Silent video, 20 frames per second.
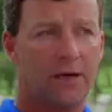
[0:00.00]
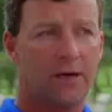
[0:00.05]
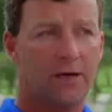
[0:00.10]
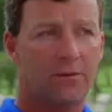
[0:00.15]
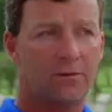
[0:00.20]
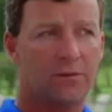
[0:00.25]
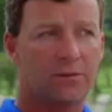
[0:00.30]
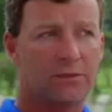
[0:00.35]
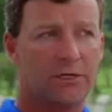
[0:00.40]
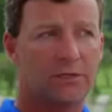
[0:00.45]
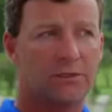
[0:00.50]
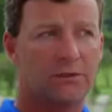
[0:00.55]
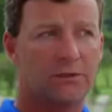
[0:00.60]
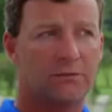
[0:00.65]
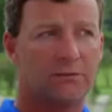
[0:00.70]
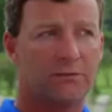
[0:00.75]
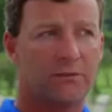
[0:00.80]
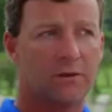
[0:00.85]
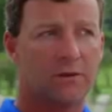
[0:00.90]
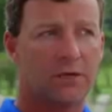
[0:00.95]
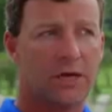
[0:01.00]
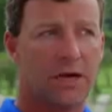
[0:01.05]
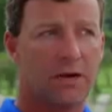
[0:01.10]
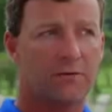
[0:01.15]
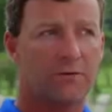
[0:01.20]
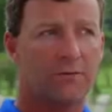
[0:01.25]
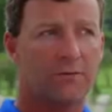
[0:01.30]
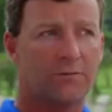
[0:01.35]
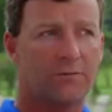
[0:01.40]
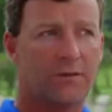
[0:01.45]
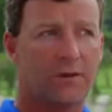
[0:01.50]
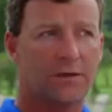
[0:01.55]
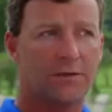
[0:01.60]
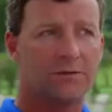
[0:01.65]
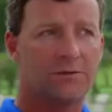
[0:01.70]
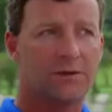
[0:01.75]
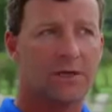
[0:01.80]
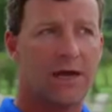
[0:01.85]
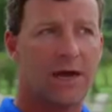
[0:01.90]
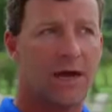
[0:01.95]
The potential for a lot of
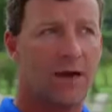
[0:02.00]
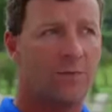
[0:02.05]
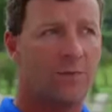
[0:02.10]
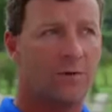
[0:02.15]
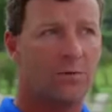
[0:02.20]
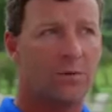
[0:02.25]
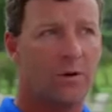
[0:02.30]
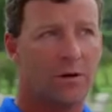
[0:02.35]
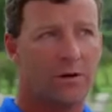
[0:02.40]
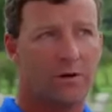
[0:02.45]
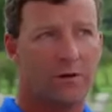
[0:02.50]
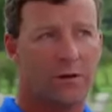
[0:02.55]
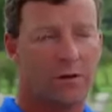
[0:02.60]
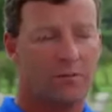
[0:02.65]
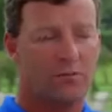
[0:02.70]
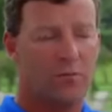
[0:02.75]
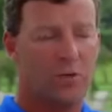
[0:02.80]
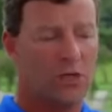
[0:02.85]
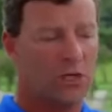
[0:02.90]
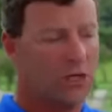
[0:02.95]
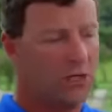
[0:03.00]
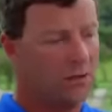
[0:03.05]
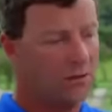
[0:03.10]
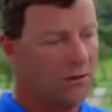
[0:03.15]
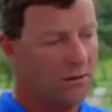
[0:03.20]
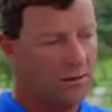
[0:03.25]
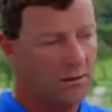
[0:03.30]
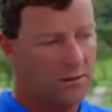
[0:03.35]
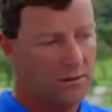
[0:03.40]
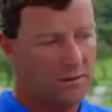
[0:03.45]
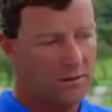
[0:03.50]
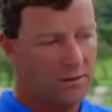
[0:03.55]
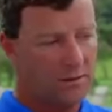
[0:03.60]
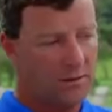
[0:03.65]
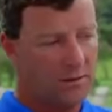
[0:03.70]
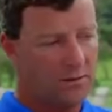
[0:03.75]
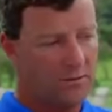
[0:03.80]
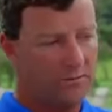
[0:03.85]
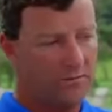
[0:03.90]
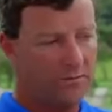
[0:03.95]
things to happen, whether it be
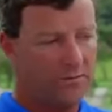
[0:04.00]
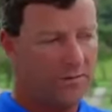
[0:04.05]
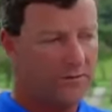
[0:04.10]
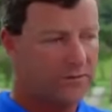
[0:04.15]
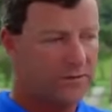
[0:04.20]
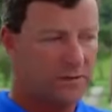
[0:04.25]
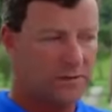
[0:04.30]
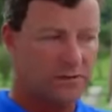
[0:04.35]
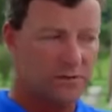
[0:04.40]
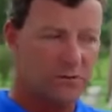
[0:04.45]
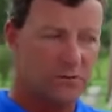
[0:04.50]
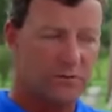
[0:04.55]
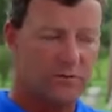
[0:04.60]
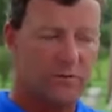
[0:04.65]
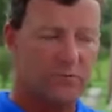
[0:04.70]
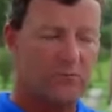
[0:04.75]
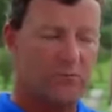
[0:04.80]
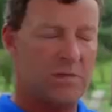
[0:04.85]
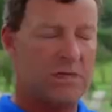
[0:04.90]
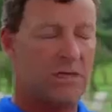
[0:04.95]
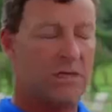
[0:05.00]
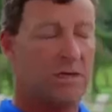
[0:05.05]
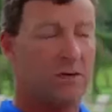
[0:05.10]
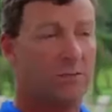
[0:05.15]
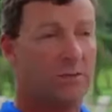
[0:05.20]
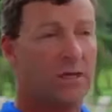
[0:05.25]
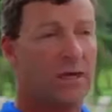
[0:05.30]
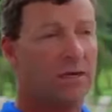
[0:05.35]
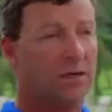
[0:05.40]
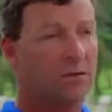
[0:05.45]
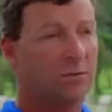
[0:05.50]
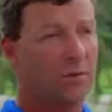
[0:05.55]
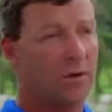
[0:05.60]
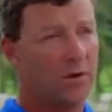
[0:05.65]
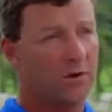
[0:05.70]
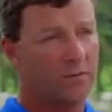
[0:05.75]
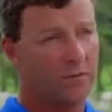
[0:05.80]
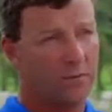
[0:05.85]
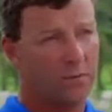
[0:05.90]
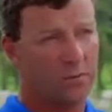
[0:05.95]
15 sort of a medium length
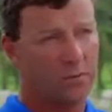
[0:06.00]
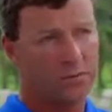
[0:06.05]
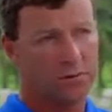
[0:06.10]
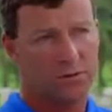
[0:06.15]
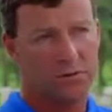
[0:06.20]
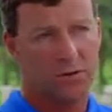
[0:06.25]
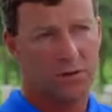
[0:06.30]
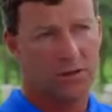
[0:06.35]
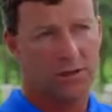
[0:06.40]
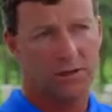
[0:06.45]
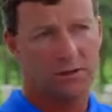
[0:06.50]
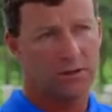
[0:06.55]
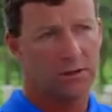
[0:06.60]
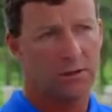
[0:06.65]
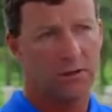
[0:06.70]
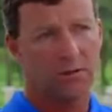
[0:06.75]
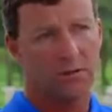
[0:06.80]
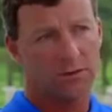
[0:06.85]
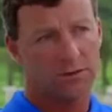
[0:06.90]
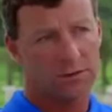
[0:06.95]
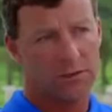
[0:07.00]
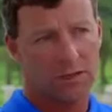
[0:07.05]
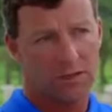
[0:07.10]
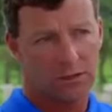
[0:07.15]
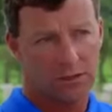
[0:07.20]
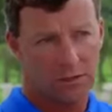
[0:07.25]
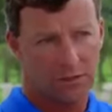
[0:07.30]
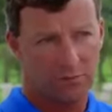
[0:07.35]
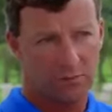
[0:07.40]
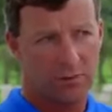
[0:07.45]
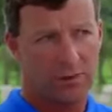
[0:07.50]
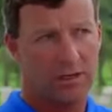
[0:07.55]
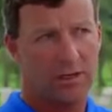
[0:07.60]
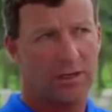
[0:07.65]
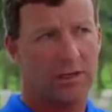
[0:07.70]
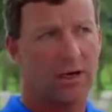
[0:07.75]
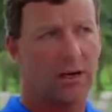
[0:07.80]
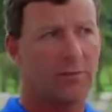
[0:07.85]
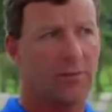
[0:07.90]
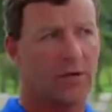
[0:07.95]
par 4 starting in the lower section and
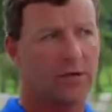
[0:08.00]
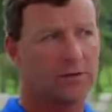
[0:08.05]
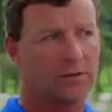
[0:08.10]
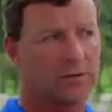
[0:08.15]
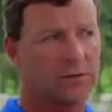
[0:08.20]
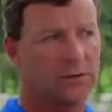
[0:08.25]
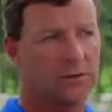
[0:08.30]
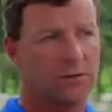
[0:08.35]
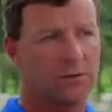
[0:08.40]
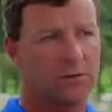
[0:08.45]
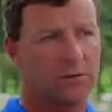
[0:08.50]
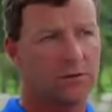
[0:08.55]
playing up onto the